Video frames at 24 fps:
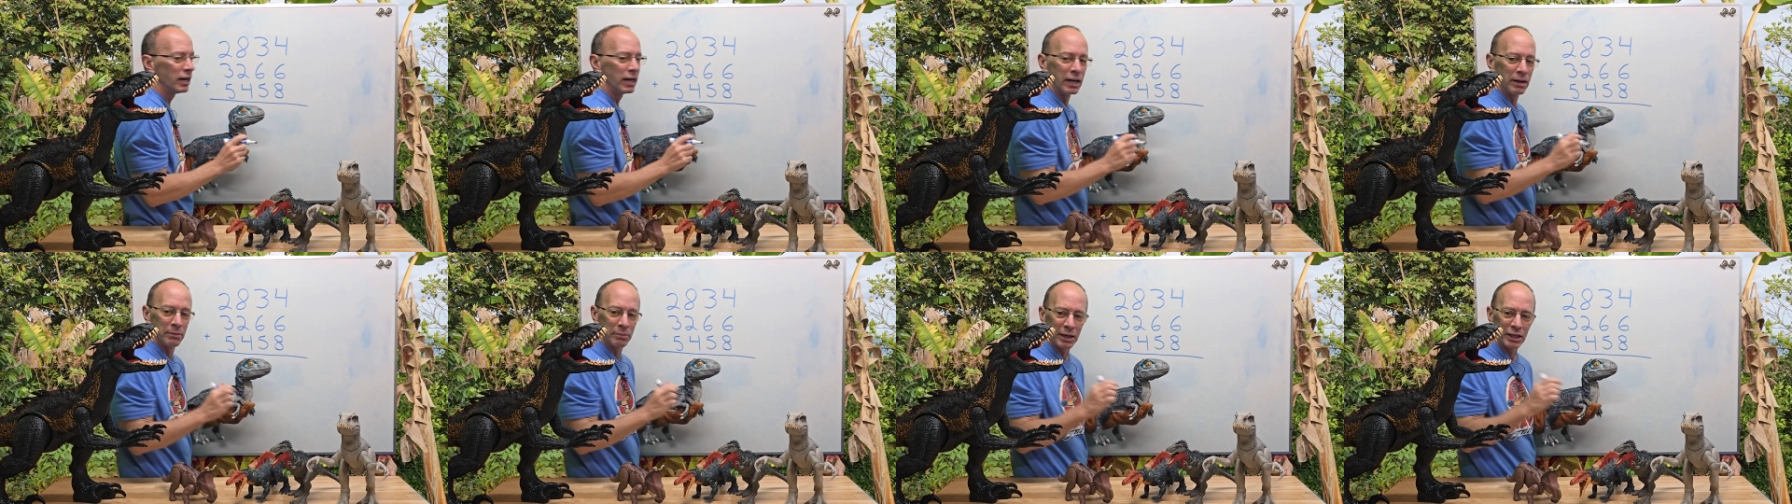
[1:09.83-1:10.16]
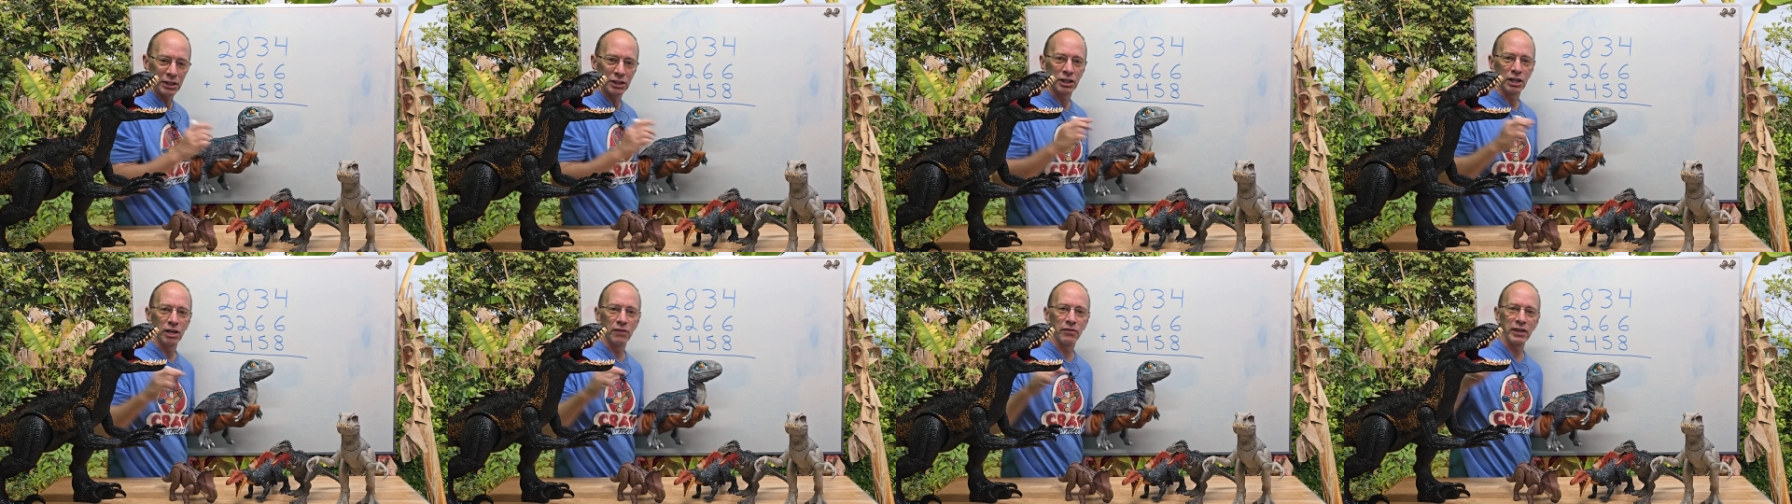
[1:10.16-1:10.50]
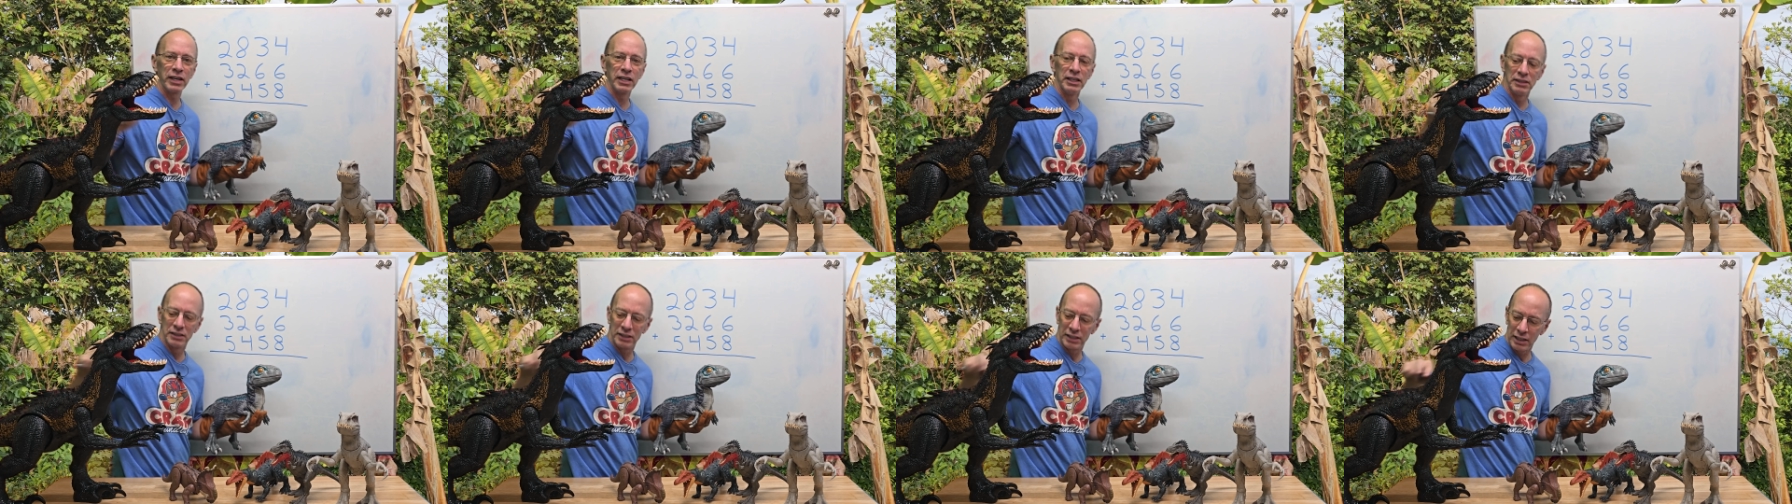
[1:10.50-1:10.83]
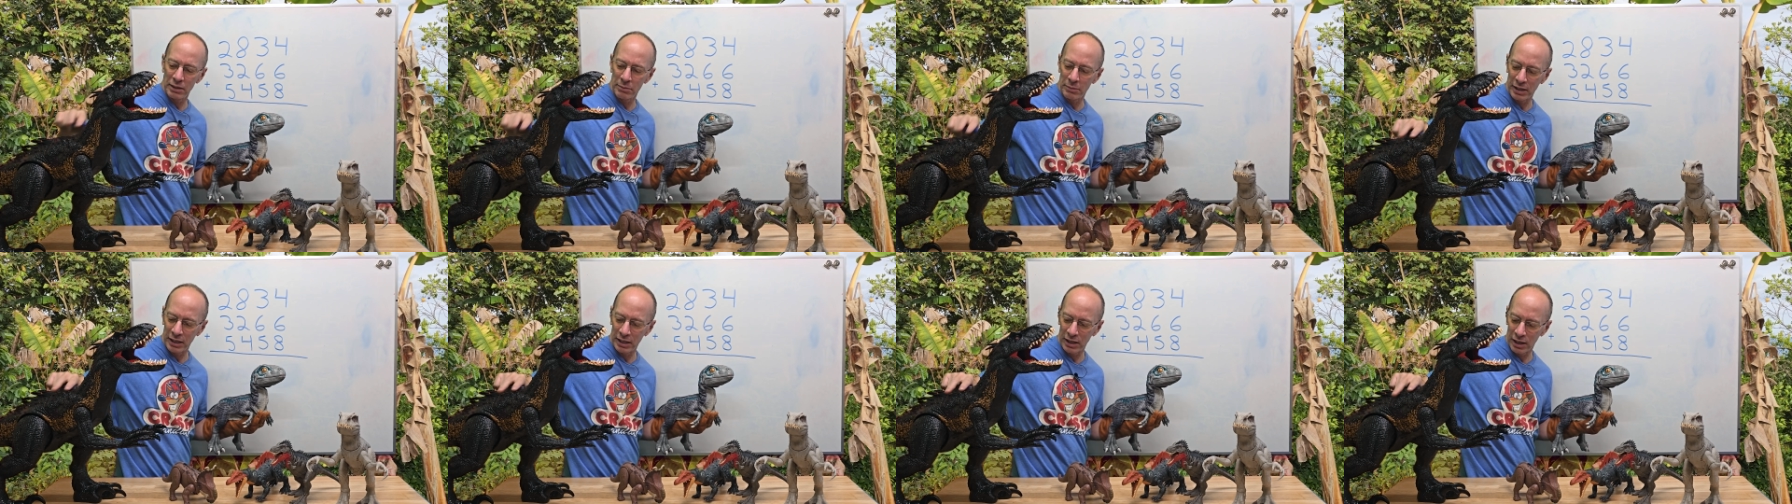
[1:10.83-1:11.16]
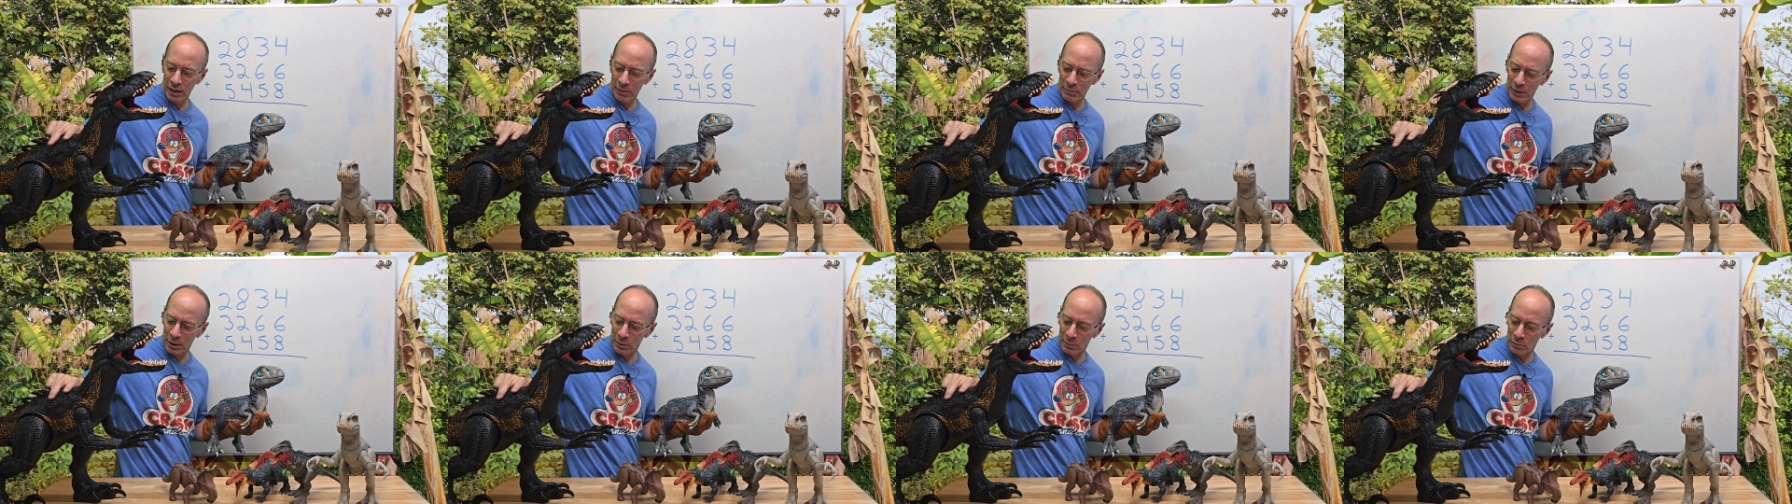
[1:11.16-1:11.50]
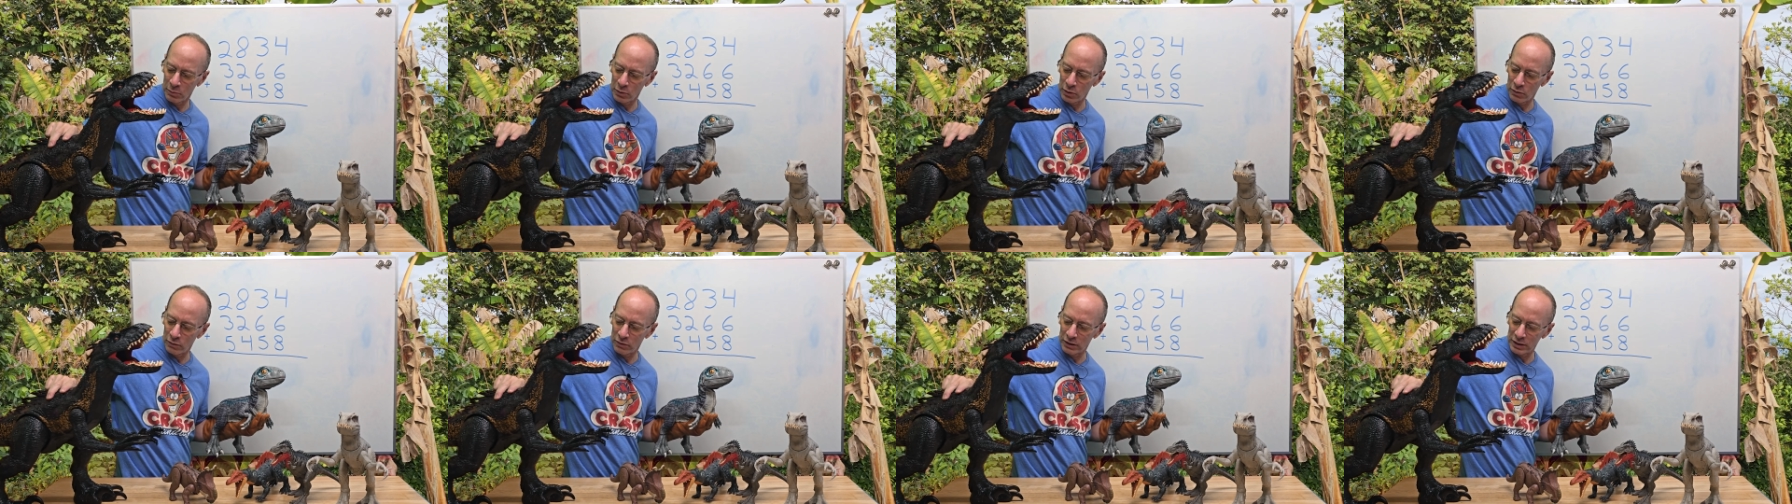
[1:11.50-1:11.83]
I'm not sure if you can see me here. I'm going to
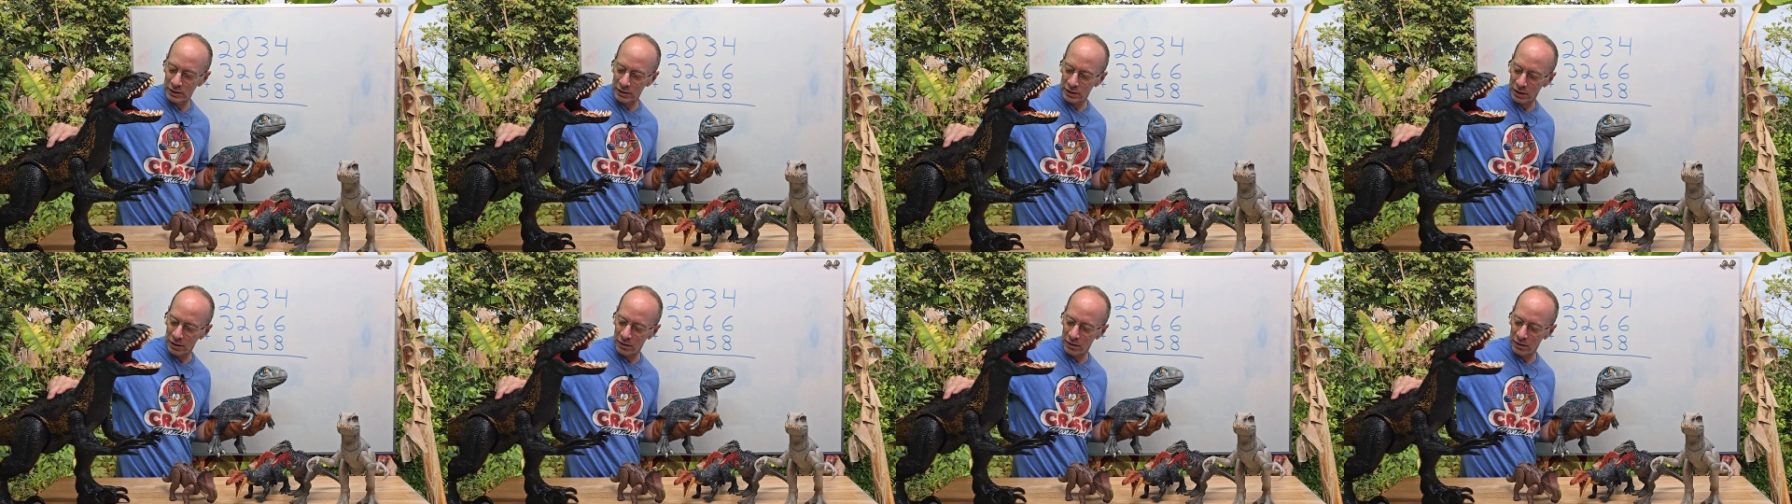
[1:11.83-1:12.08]
move this